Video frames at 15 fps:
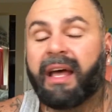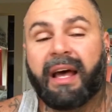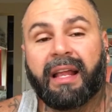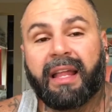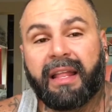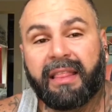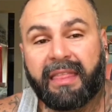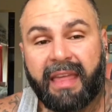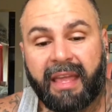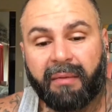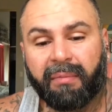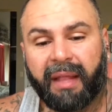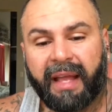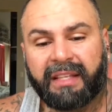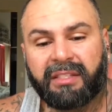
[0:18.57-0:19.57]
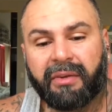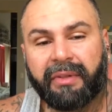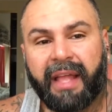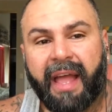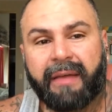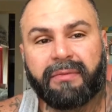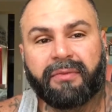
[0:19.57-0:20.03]
I'd like to thank
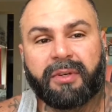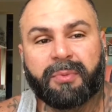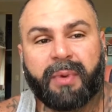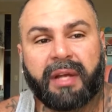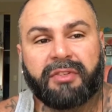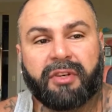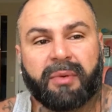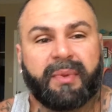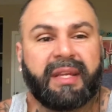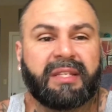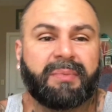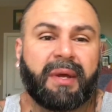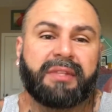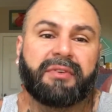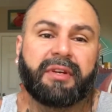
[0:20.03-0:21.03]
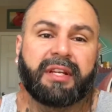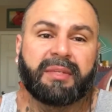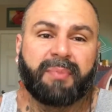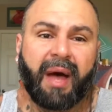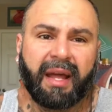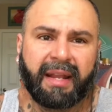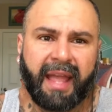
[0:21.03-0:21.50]
Blackstone Labs for sponsoring me, sponsoring
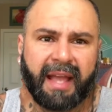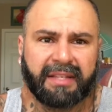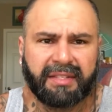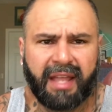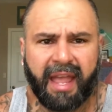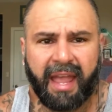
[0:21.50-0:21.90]
this podcast.